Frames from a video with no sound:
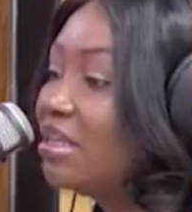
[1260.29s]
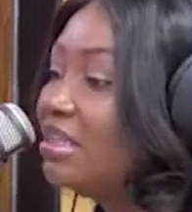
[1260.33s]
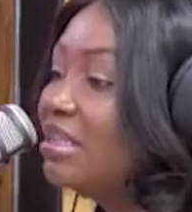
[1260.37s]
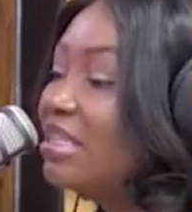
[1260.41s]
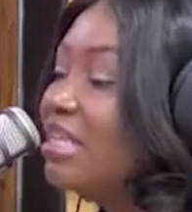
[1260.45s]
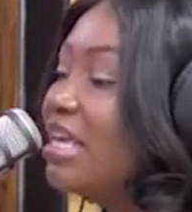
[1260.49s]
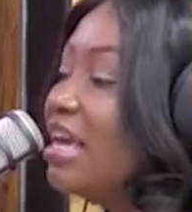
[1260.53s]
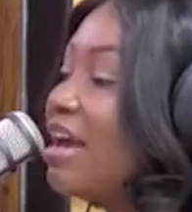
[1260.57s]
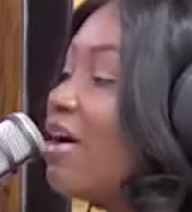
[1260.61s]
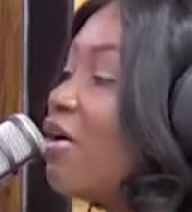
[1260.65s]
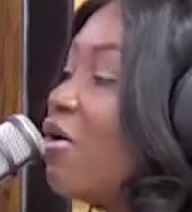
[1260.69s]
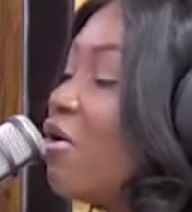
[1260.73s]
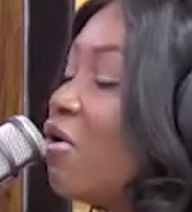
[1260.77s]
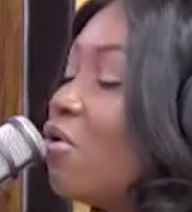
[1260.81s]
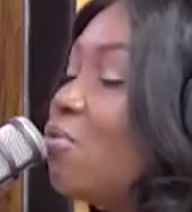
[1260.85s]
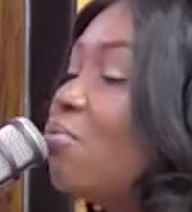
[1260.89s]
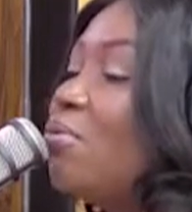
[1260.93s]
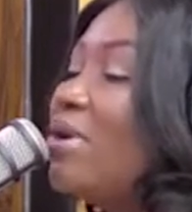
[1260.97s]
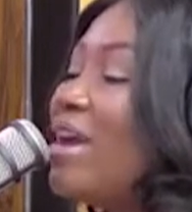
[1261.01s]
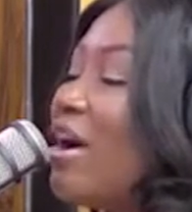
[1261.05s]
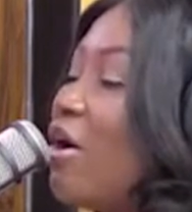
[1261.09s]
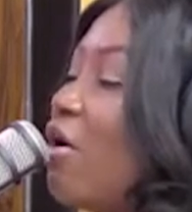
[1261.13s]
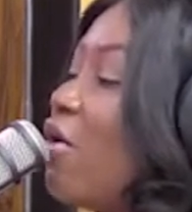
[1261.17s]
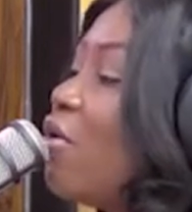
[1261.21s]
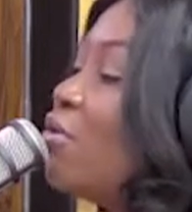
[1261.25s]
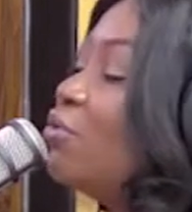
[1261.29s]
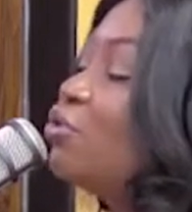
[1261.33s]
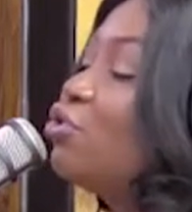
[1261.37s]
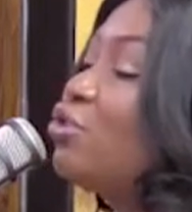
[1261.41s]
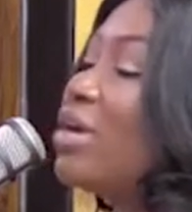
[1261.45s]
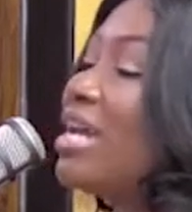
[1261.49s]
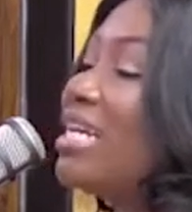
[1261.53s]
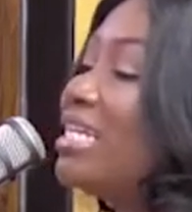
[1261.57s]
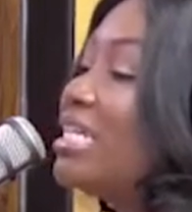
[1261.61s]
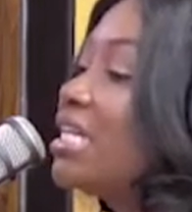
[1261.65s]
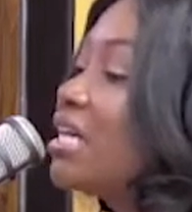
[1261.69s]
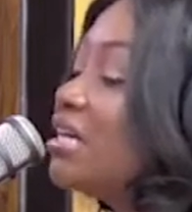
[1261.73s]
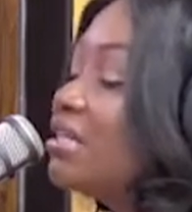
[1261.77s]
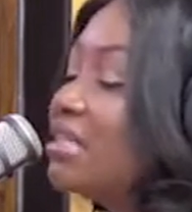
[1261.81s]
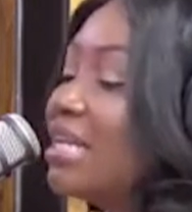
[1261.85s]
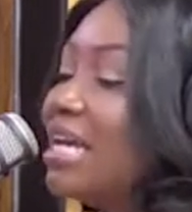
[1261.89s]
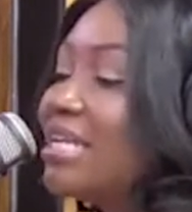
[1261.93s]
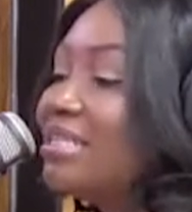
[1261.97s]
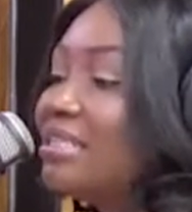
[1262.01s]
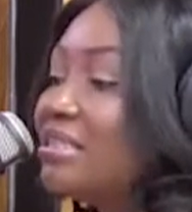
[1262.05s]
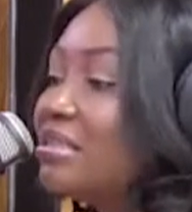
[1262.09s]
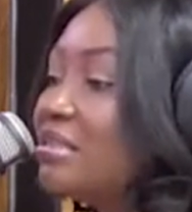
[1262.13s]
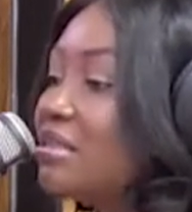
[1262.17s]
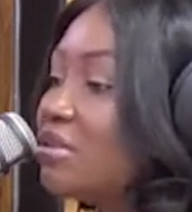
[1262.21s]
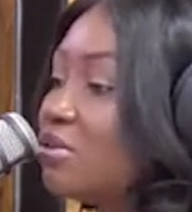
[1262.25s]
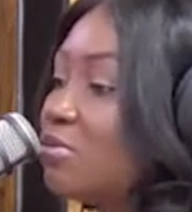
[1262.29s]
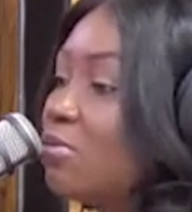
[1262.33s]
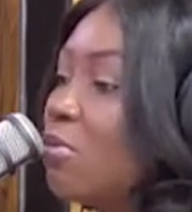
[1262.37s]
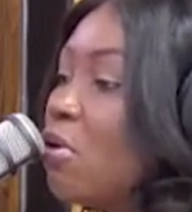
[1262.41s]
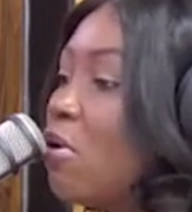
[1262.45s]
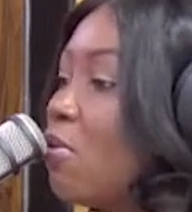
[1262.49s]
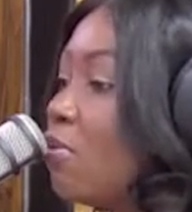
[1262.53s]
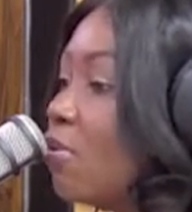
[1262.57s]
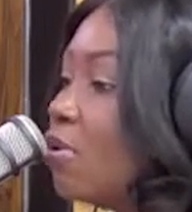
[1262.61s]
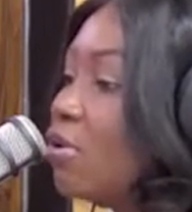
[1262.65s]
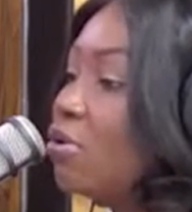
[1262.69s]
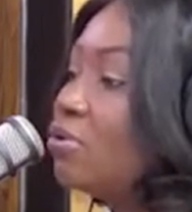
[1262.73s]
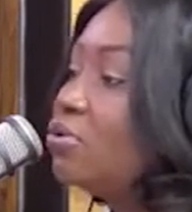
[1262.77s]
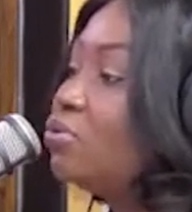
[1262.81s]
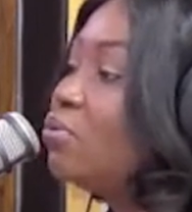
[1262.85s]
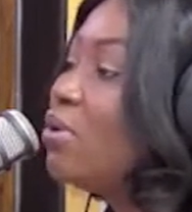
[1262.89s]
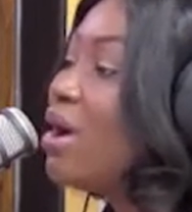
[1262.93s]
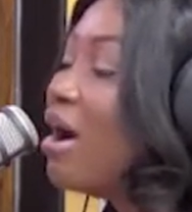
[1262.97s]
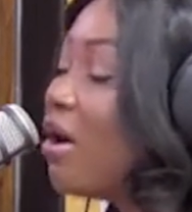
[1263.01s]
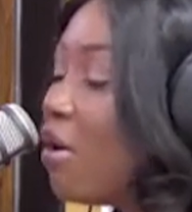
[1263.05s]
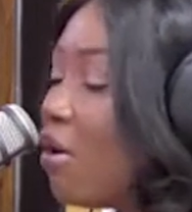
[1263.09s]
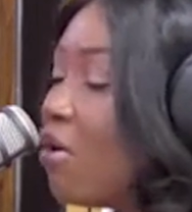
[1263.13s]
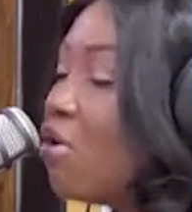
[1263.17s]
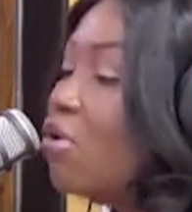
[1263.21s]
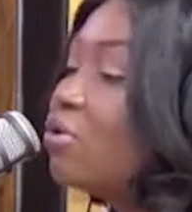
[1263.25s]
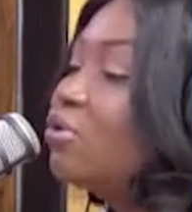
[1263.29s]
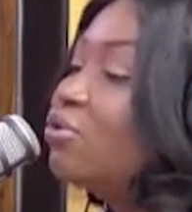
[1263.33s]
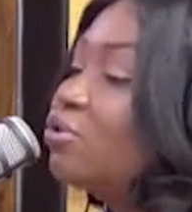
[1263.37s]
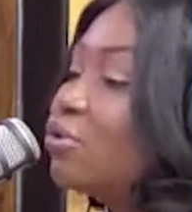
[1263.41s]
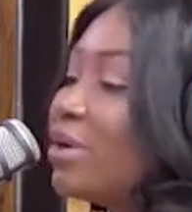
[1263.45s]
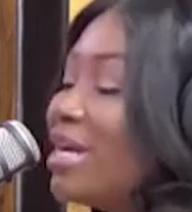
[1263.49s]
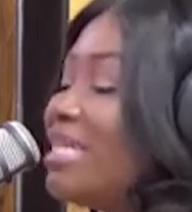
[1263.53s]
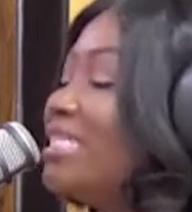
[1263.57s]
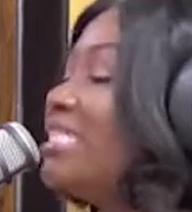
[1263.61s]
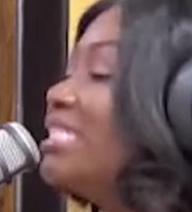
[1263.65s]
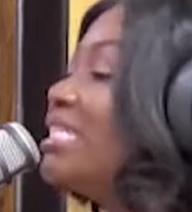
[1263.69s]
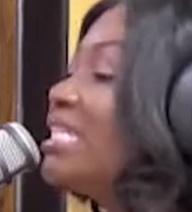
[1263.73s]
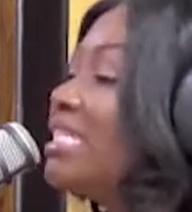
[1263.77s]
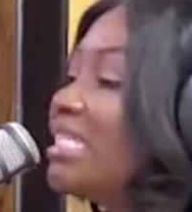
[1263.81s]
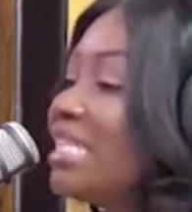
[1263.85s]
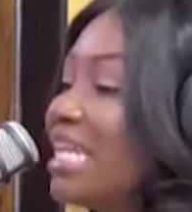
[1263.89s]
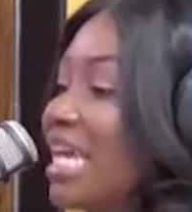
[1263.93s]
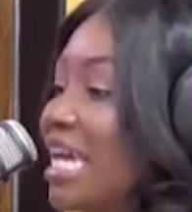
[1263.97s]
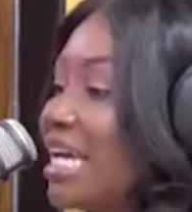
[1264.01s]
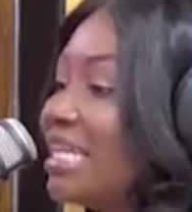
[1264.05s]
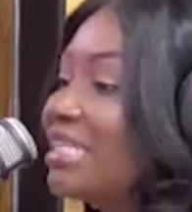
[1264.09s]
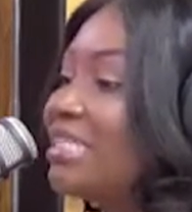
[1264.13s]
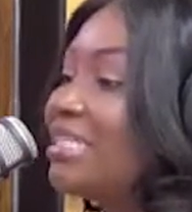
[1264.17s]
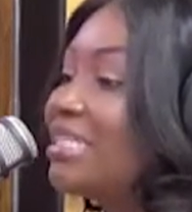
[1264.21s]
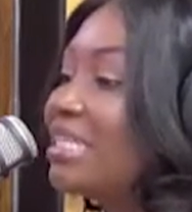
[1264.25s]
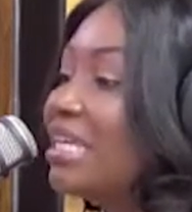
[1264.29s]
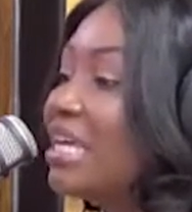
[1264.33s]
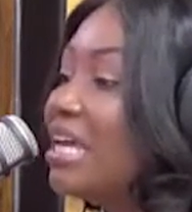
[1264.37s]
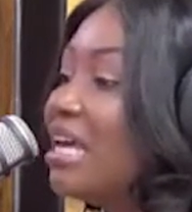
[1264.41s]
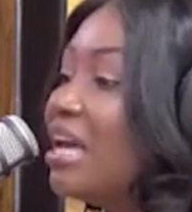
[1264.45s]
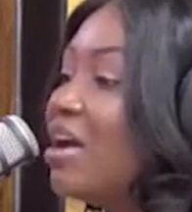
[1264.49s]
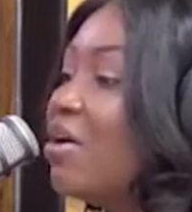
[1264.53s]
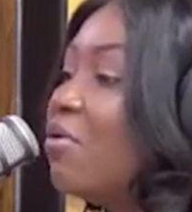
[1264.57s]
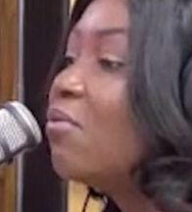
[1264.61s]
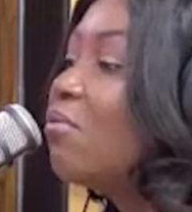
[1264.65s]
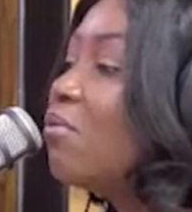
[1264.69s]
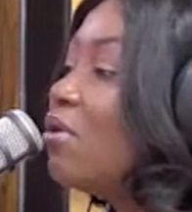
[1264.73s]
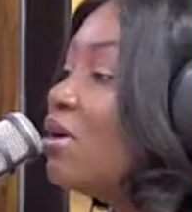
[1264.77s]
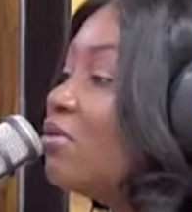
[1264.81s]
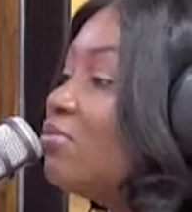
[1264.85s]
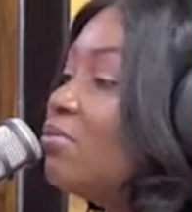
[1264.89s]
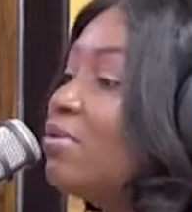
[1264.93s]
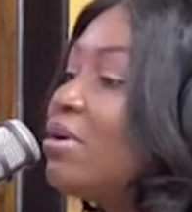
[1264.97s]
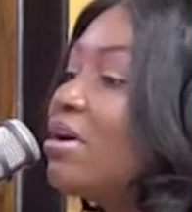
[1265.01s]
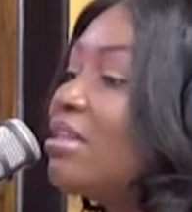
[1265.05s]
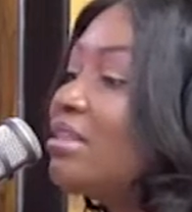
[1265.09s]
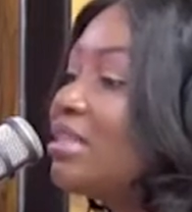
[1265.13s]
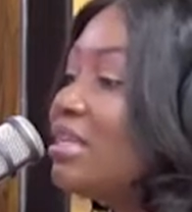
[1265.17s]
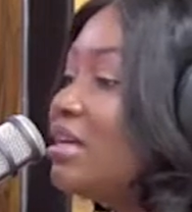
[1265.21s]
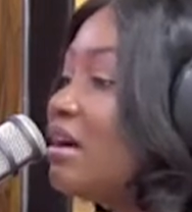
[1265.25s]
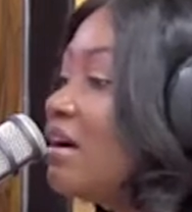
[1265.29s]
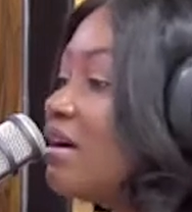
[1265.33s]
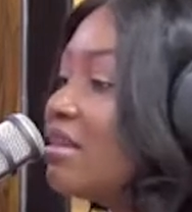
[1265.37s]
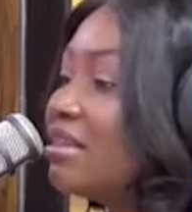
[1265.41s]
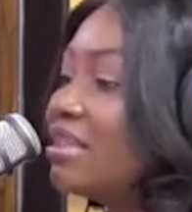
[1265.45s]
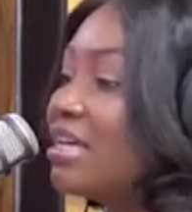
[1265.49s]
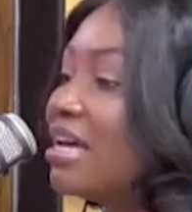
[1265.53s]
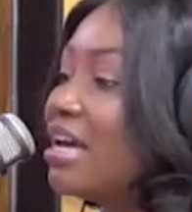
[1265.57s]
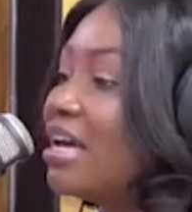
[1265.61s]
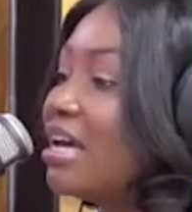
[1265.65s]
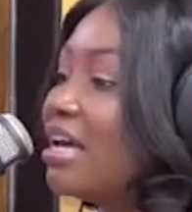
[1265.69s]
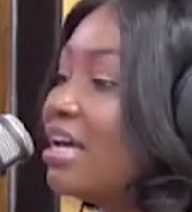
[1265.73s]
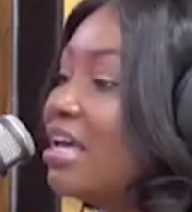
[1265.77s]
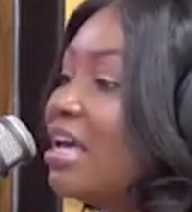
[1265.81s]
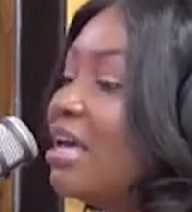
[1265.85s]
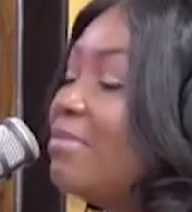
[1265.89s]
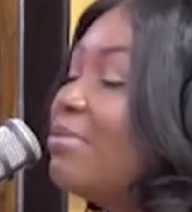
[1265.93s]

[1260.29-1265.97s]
We are all trying to connect in this small world. We are all trying to connect one way or the other.